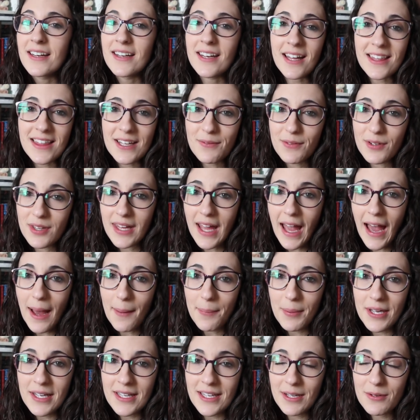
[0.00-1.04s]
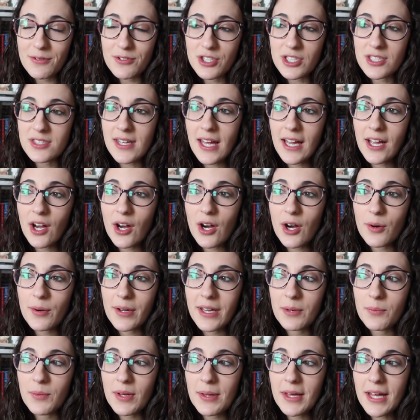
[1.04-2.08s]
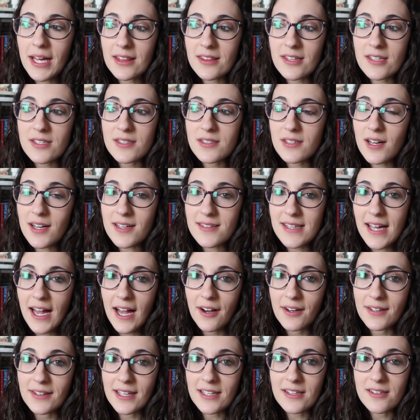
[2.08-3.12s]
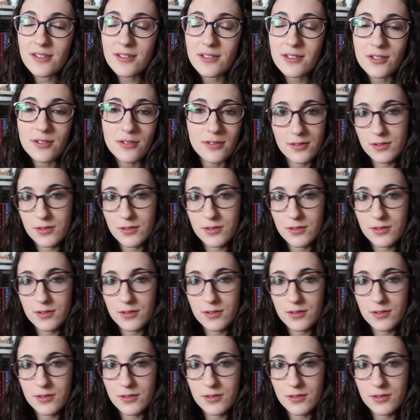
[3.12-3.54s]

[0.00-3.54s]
Nothing really happened. It was just like, oh, can we get this sauce out, and let's